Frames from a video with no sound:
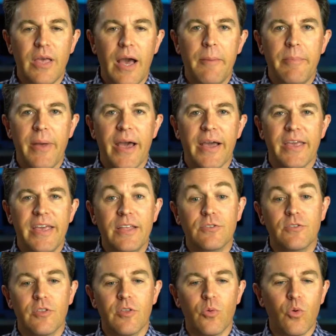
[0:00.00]
got back
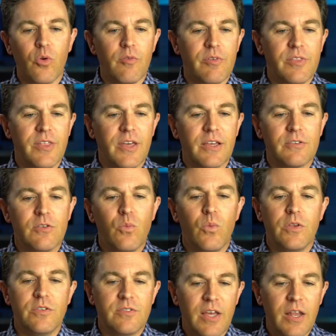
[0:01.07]
into the groove of things,
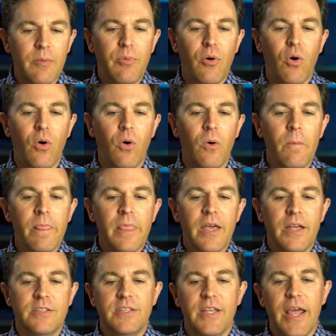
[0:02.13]
we sent a poll
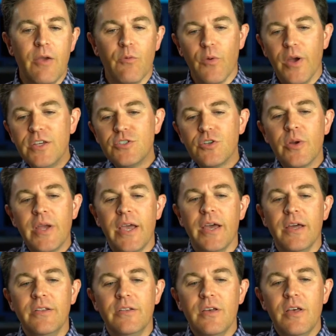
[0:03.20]
and said, hey, raise your
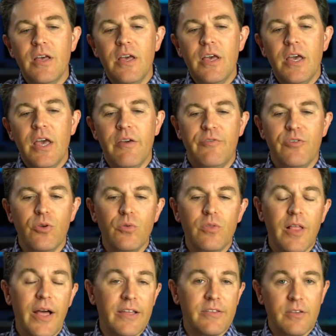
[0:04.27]
hand if
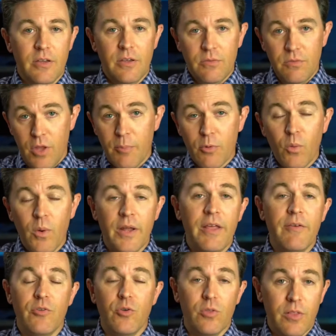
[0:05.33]
you'd like to, number one,
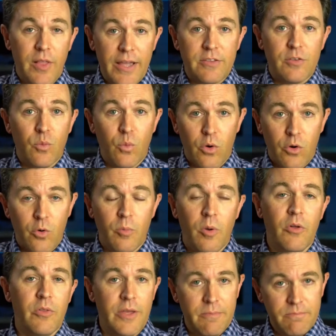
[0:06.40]
if you'd like to work
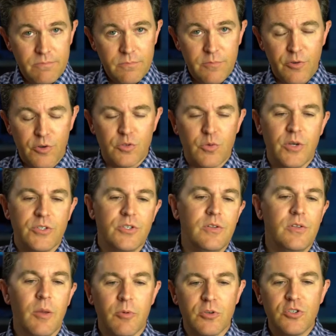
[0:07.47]
remotely. First
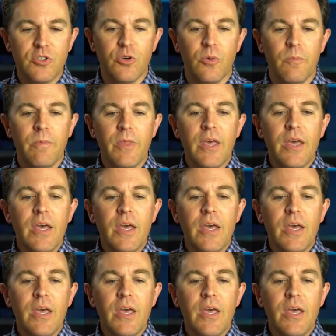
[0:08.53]
question. Number two,